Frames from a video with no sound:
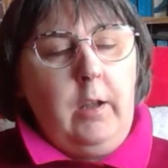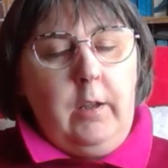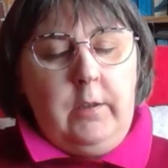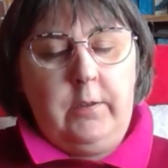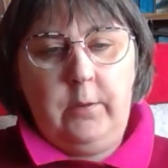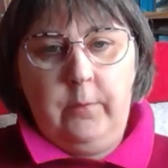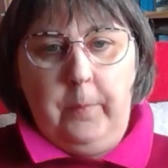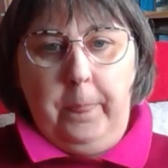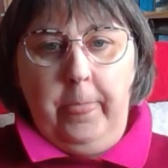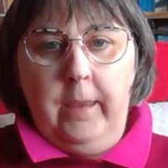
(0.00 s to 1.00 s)
so
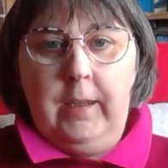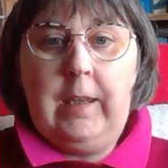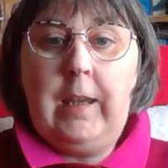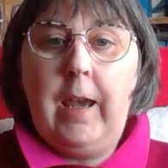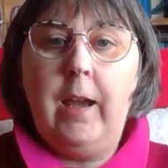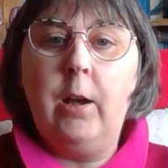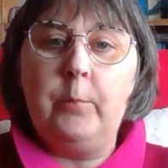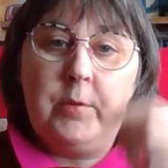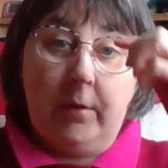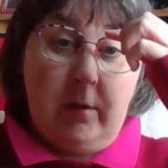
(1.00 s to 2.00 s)
he
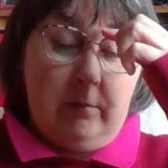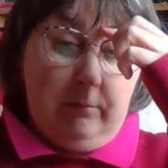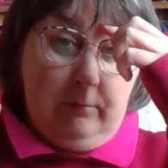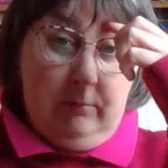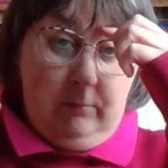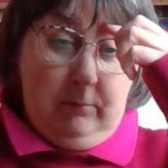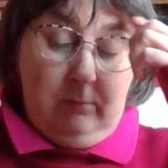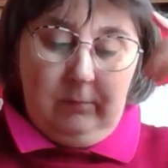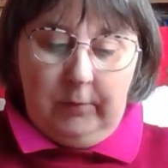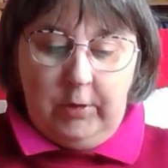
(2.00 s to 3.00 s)
helps her
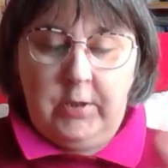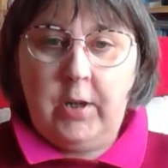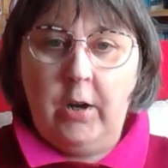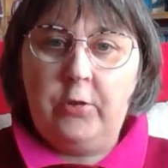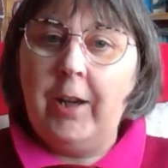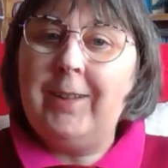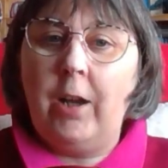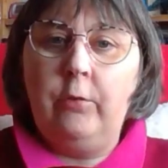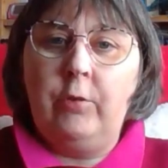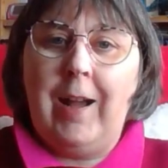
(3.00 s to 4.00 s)
to start trying to
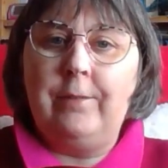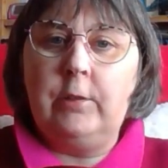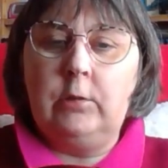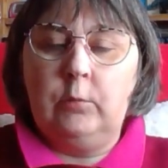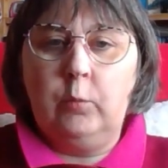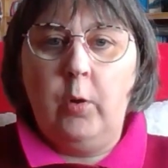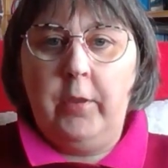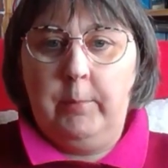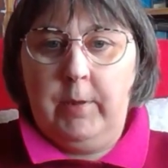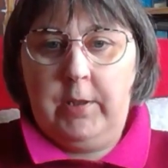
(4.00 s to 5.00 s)
unravel what the
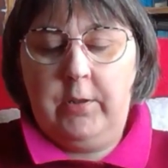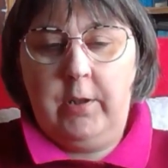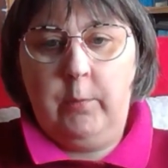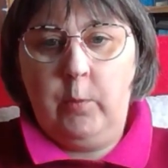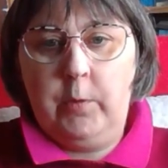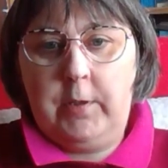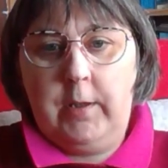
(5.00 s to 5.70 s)
mystery was.